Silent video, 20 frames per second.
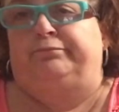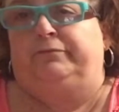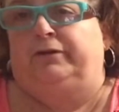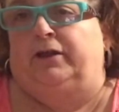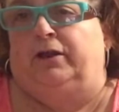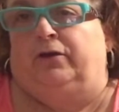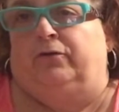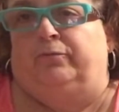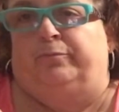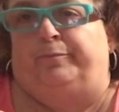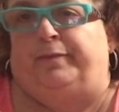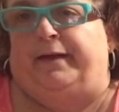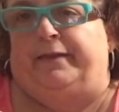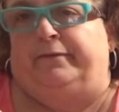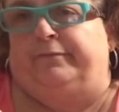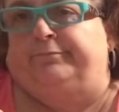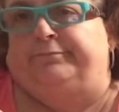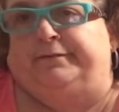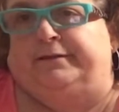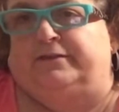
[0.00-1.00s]
you know, by the,
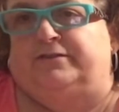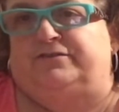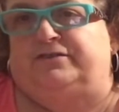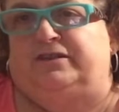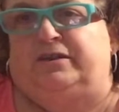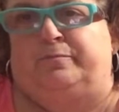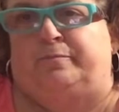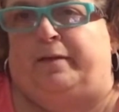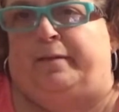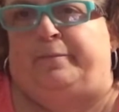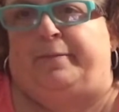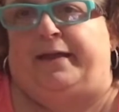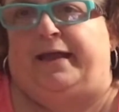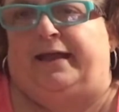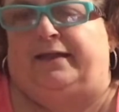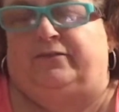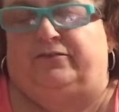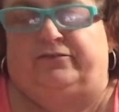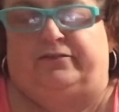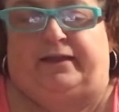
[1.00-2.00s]
by the seat of my
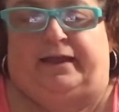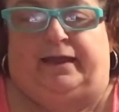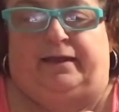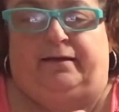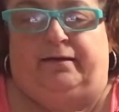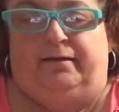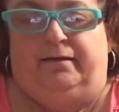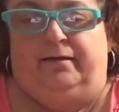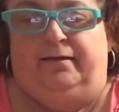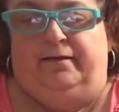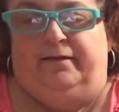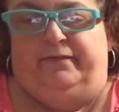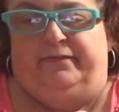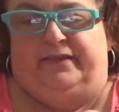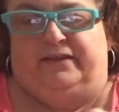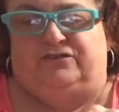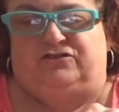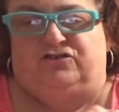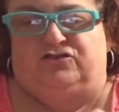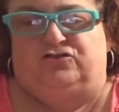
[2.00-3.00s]
pants. Like,
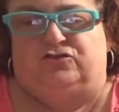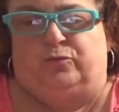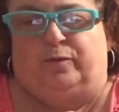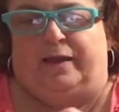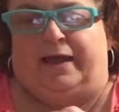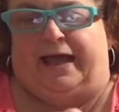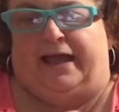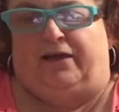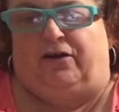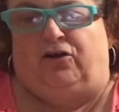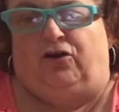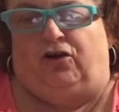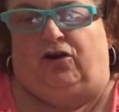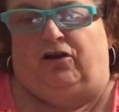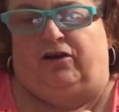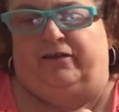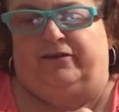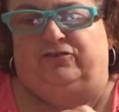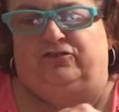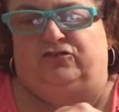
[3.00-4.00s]
that's just the way I cook.
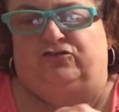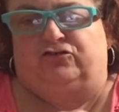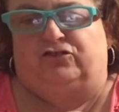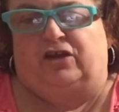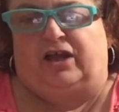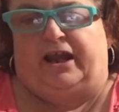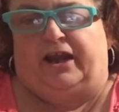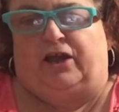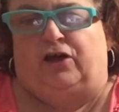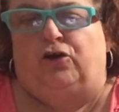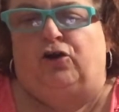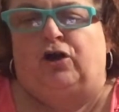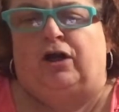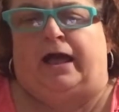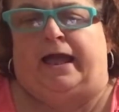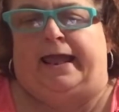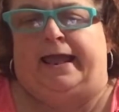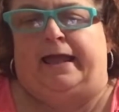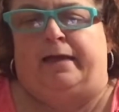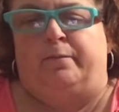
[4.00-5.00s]
That's just the kind of cook
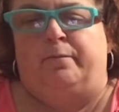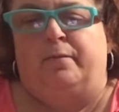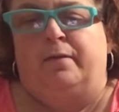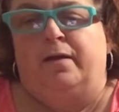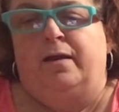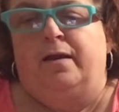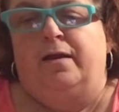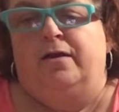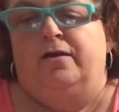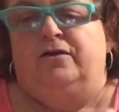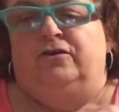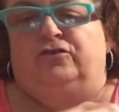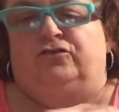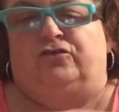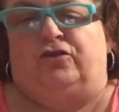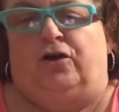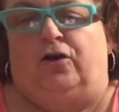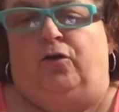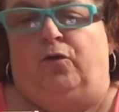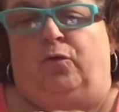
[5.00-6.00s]
I am.
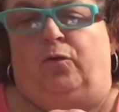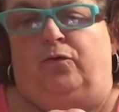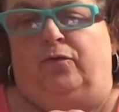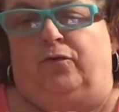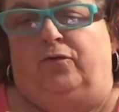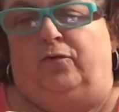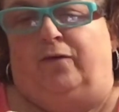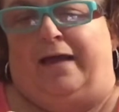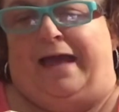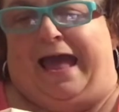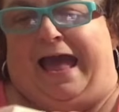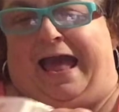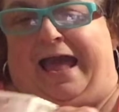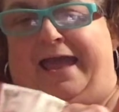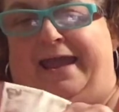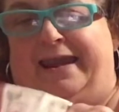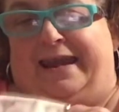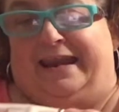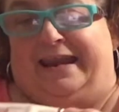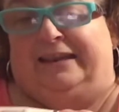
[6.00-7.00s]
So,
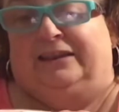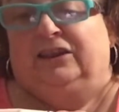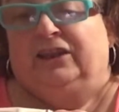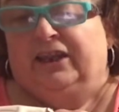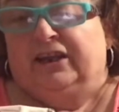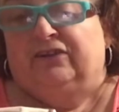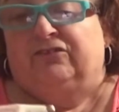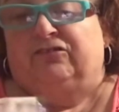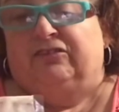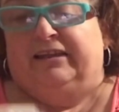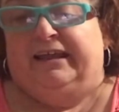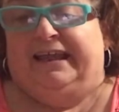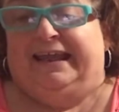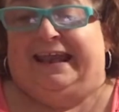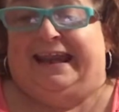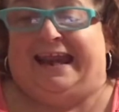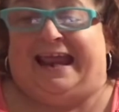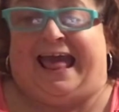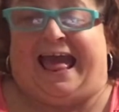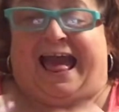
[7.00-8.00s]
it literally,
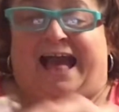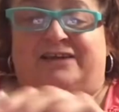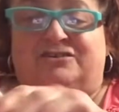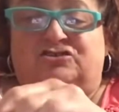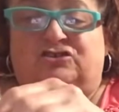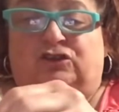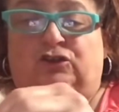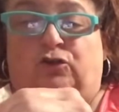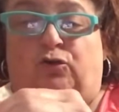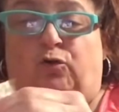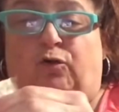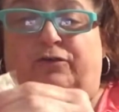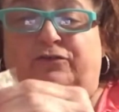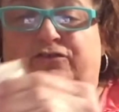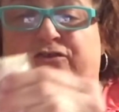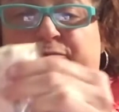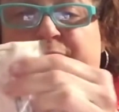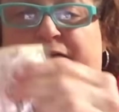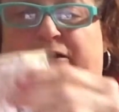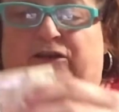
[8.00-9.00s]
it actually
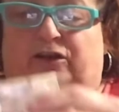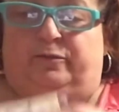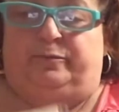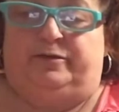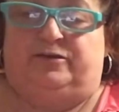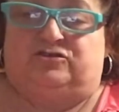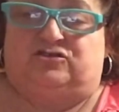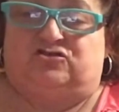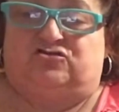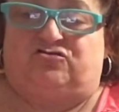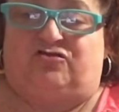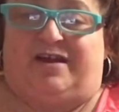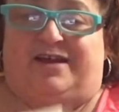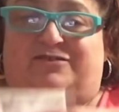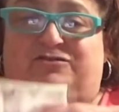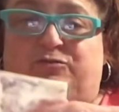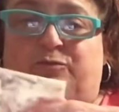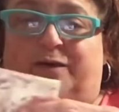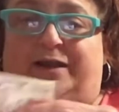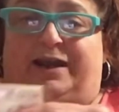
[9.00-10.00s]
causes me a little bit of
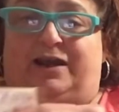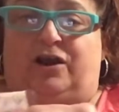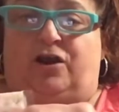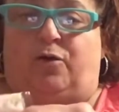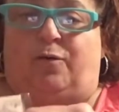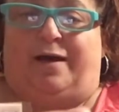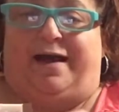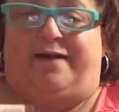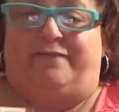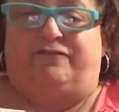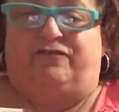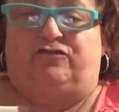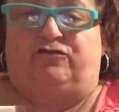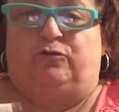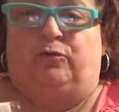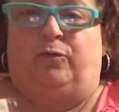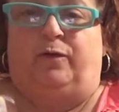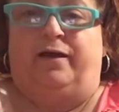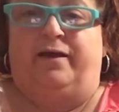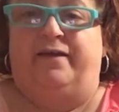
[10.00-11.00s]
stress when I know I have to
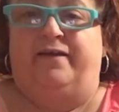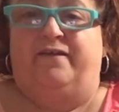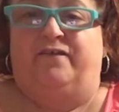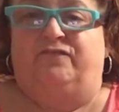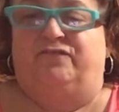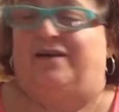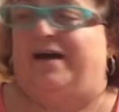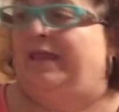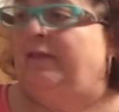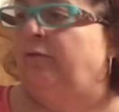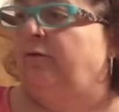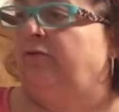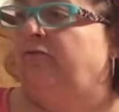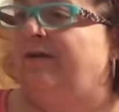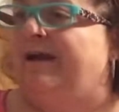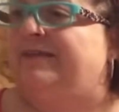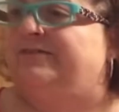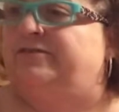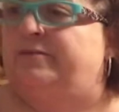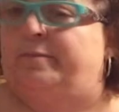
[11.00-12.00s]
do follow a
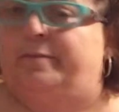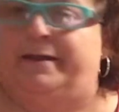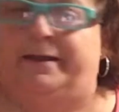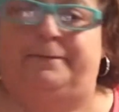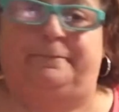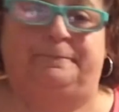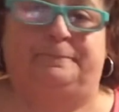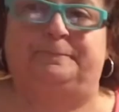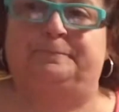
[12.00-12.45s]
recipe